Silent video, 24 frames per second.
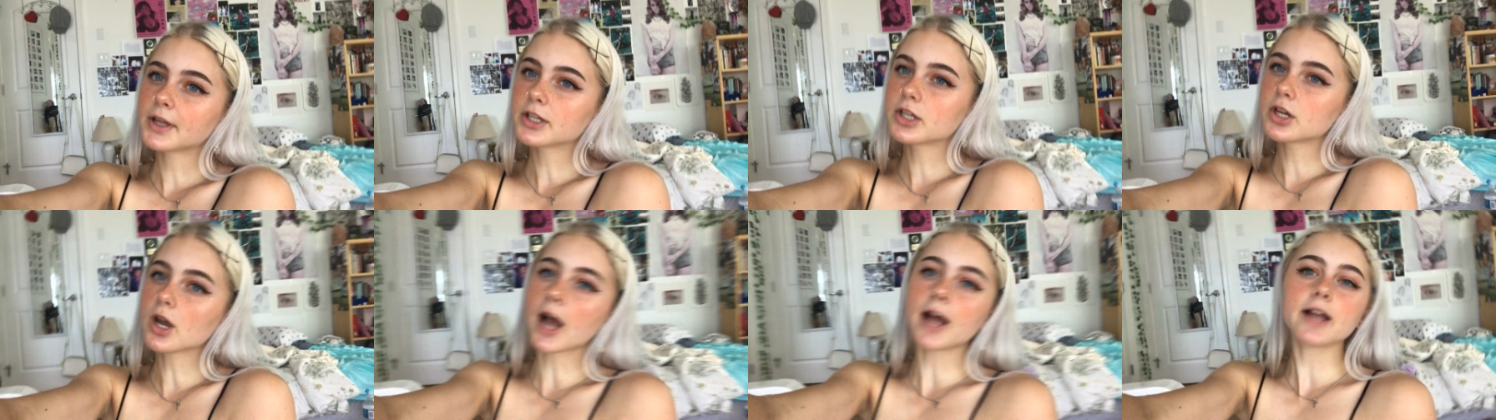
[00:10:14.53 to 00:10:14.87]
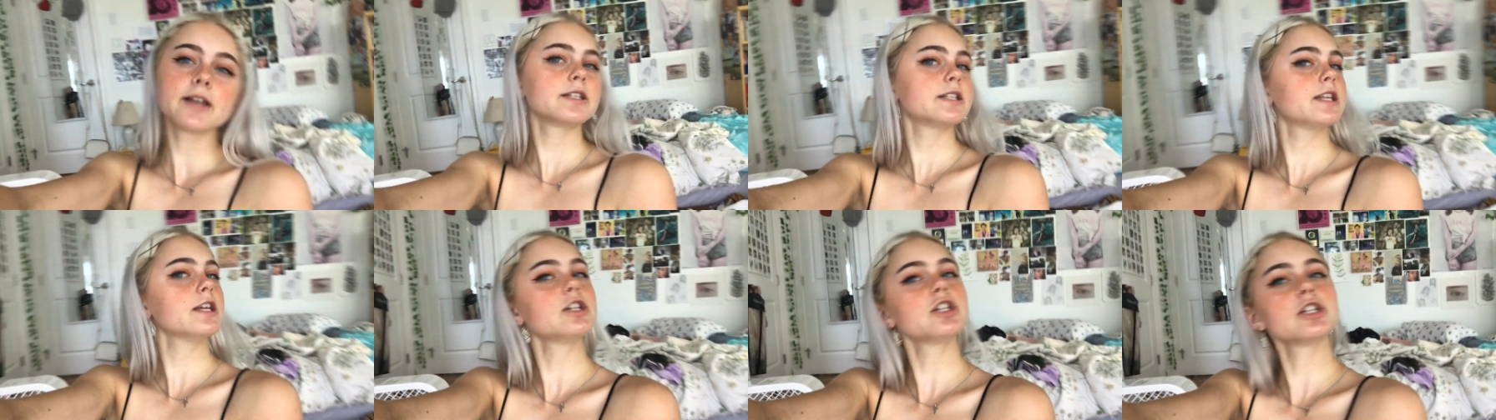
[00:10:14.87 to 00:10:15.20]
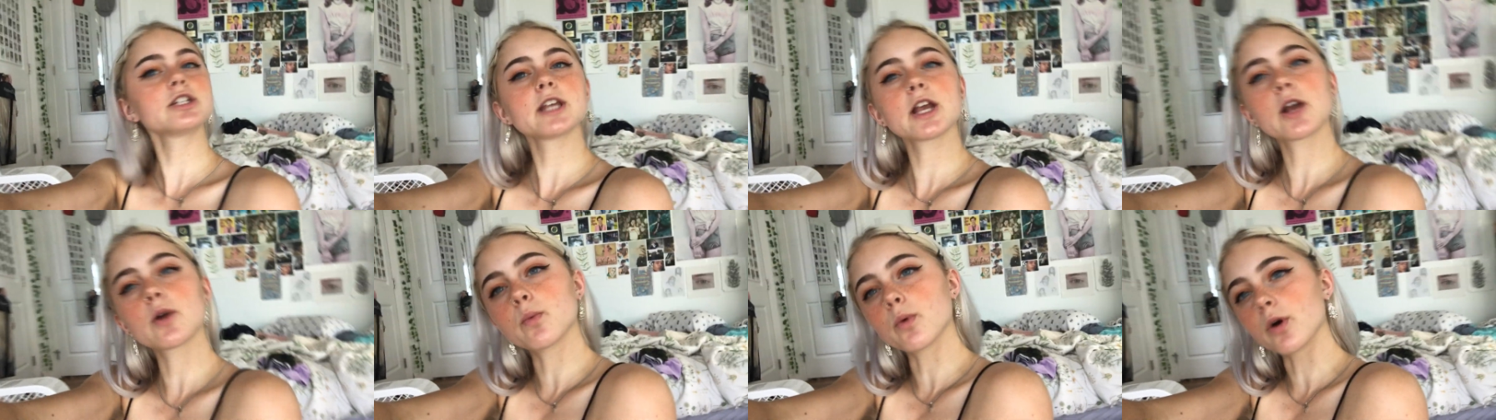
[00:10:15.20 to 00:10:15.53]
I'd say
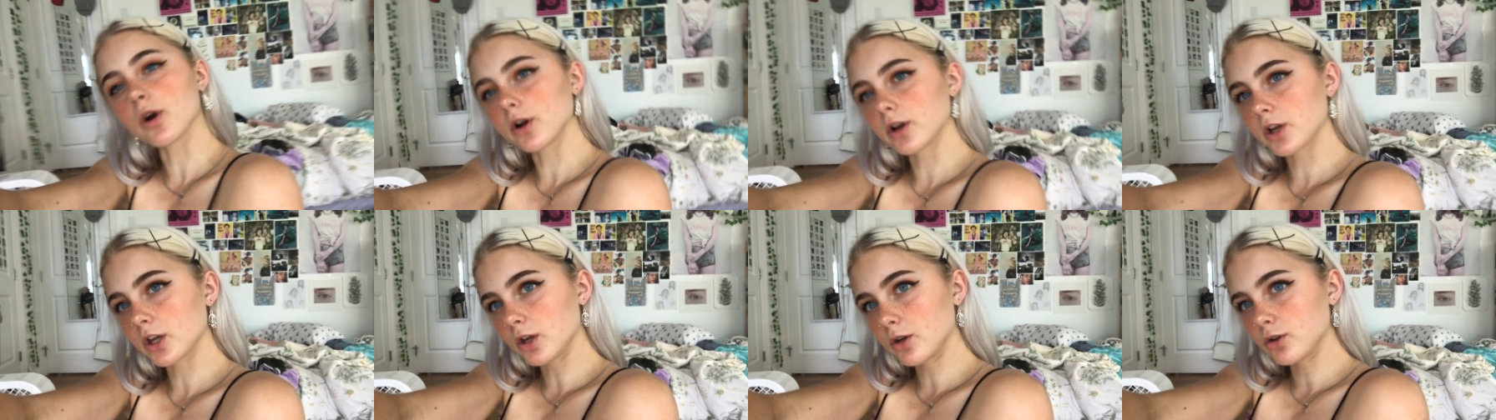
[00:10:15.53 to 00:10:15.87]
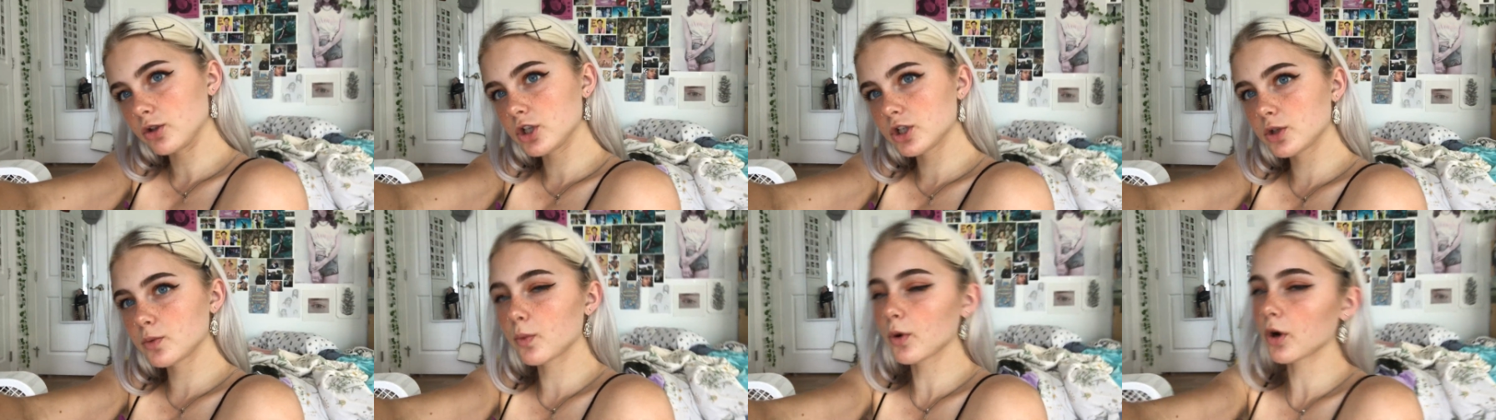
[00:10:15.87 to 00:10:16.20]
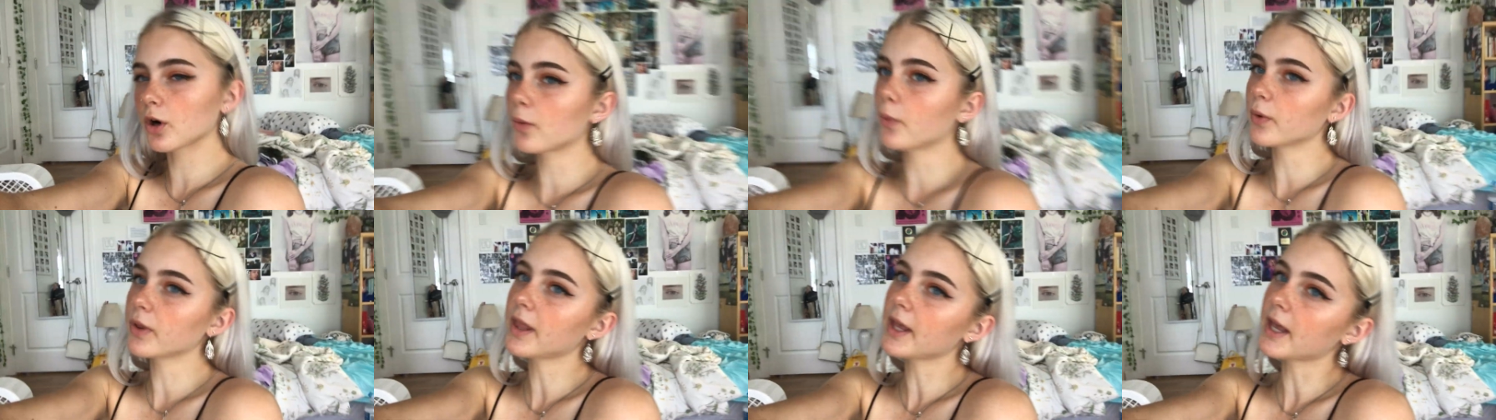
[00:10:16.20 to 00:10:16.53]
just like work
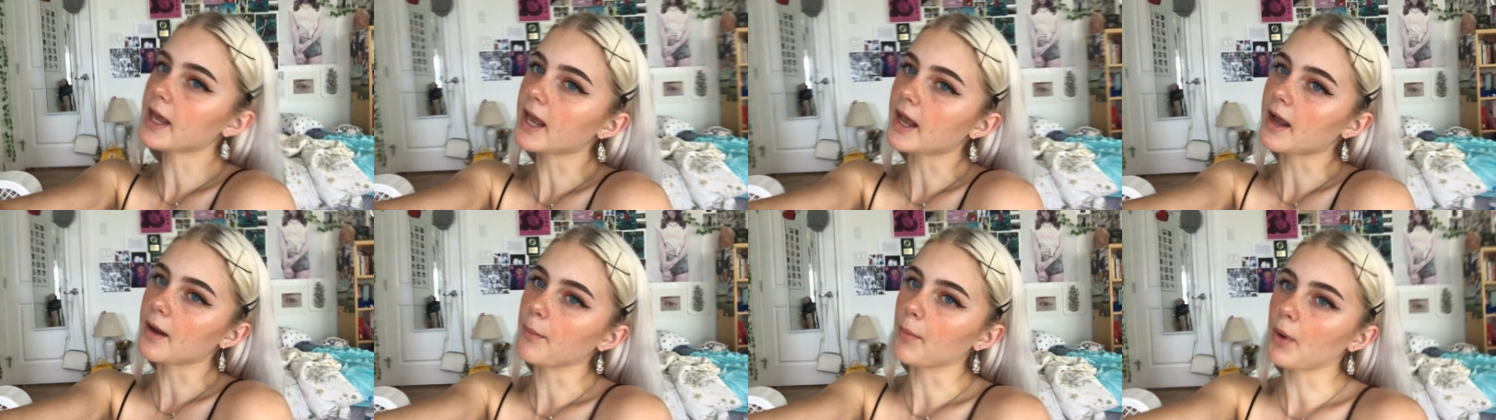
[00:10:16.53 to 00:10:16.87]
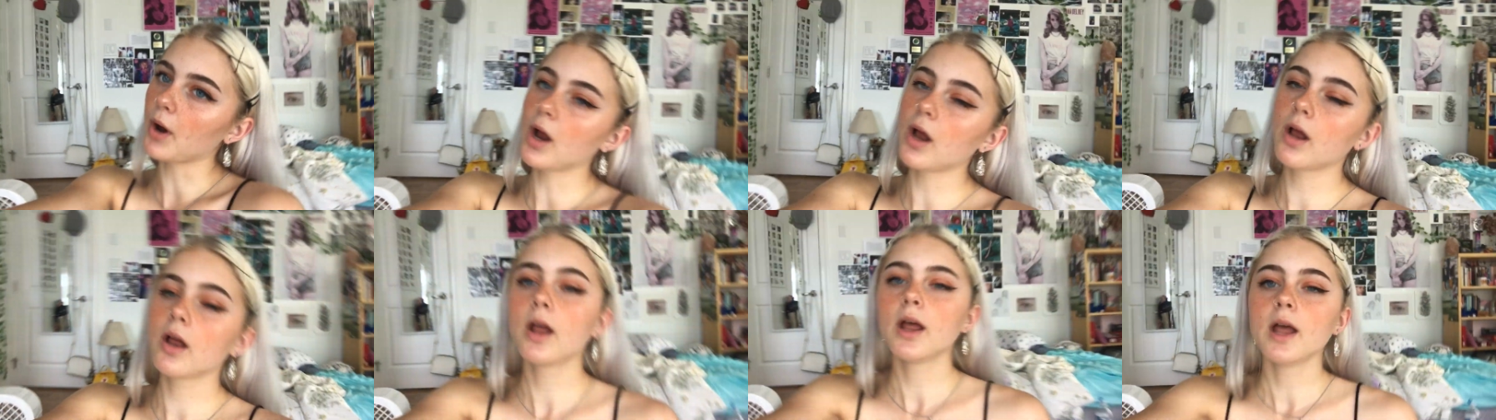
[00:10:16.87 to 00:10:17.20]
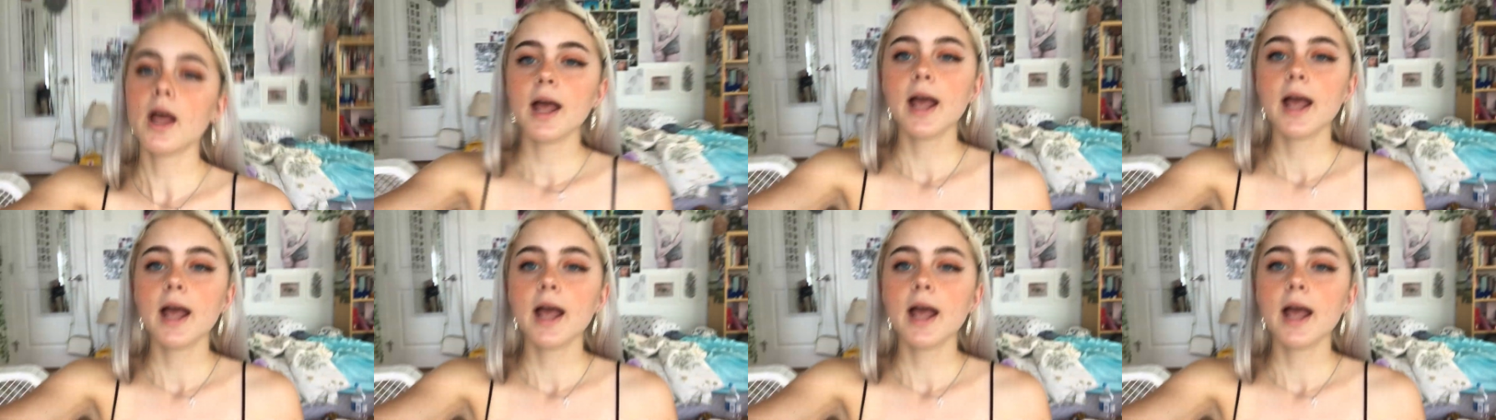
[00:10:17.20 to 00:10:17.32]
with the camera.